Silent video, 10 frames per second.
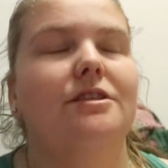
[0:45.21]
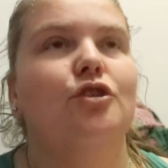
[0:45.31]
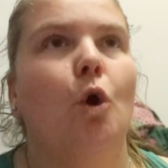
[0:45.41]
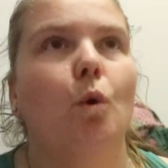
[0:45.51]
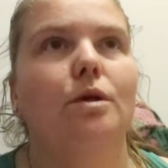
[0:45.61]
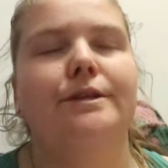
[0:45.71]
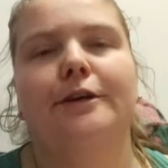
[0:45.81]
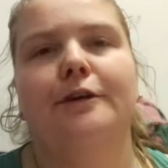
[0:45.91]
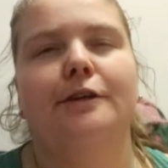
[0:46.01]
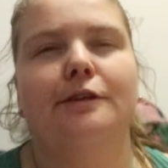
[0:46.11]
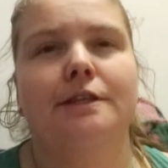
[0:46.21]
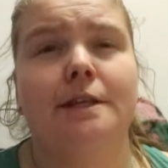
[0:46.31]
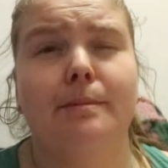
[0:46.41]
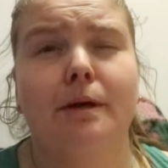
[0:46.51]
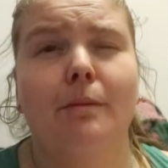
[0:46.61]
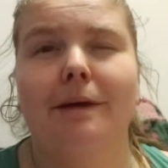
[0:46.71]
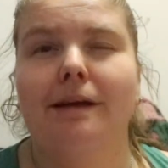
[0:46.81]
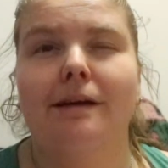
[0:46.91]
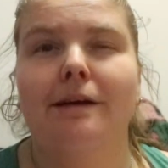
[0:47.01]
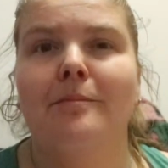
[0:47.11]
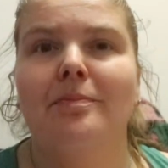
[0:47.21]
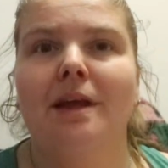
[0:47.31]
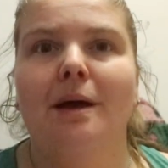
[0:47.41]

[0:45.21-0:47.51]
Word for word: total stereotypical manga,